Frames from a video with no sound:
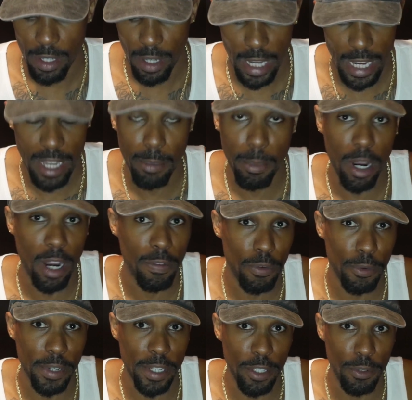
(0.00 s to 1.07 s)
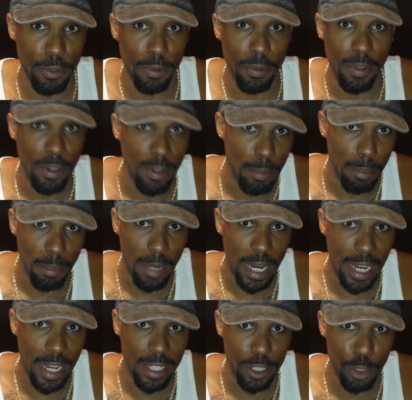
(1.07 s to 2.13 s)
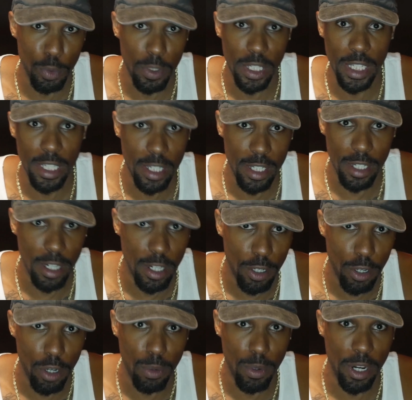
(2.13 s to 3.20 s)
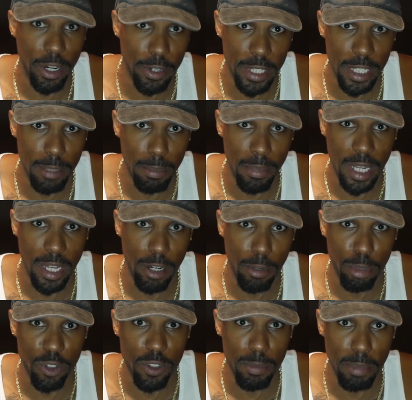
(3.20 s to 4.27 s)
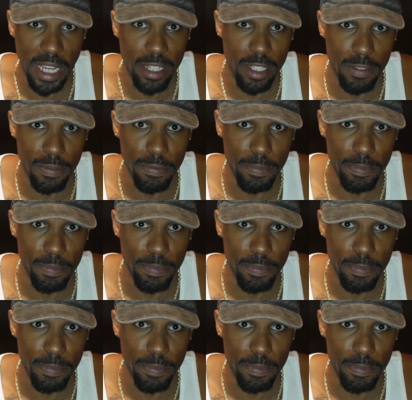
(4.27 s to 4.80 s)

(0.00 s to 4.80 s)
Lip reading: I am offering you my unique Aquarian male perspective.